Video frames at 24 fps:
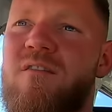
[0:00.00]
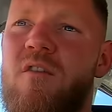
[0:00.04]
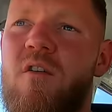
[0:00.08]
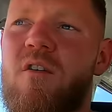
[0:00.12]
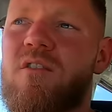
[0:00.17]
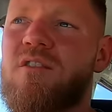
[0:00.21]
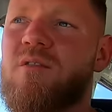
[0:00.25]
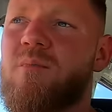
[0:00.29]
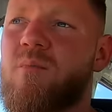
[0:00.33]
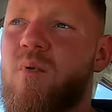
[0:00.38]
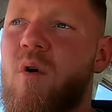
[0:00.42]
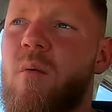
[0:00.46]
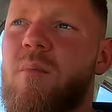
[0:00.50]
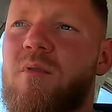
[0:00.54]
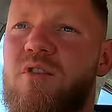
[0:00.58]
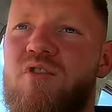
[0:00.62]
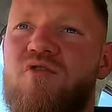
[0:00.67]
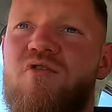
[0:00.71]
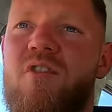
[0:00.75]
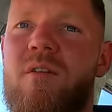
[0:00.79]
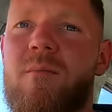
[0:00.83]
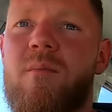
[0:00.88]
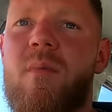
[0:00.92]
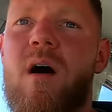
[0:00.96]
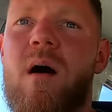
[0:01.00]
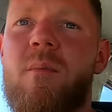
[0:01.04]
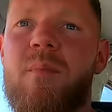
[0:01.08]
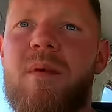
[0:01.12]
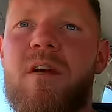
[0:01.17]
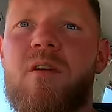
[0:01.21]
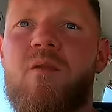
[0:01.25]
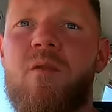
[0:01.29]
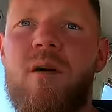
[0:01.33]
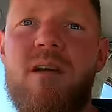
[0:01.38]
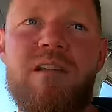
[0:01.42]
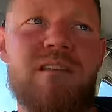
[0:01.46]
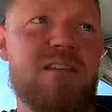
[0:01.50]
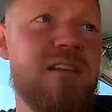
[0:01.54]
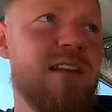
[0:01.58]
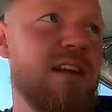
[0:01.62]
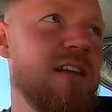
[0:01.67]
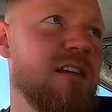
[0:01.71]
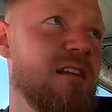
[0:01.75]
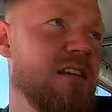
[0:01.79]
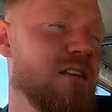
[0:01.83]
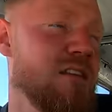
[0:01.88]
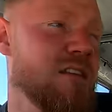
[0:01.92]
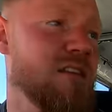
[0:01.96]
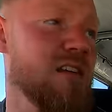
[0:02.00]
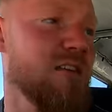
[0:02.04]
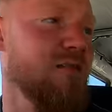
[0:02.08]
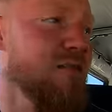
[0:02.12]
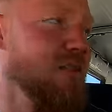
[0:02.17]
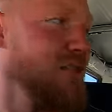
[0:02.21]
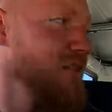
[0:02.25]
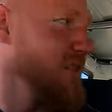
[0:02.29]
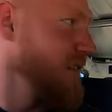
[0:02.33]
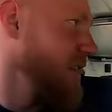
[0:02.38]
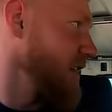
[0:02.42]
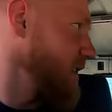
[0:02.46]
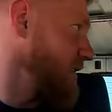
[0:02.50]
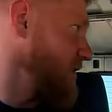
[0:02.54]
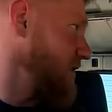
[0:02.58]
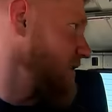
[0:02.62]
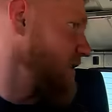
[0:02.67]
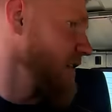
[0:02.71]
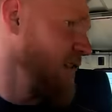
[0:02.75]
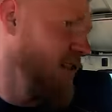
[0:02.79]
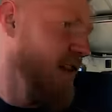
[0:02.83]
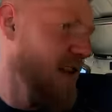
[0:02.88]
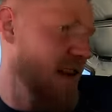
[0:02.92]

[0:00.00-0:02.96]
first proper trip up in Queensland in the 76.